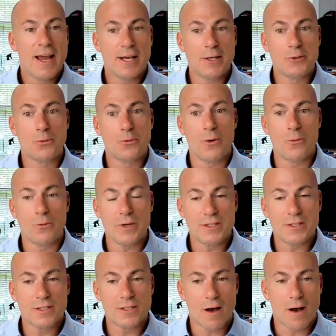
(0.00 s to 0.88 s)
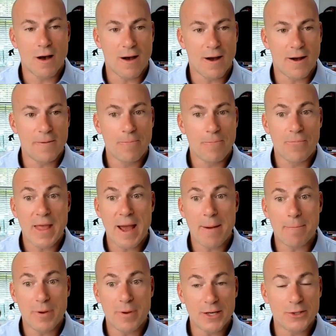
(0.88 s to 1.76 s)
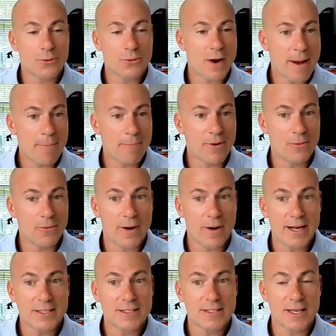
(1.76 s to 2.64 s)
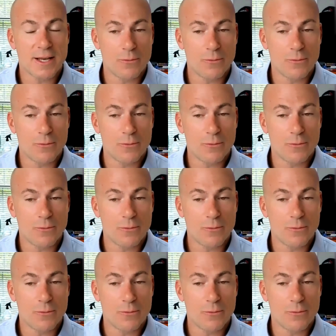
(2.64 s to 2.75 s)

is when we saw that big drop in rates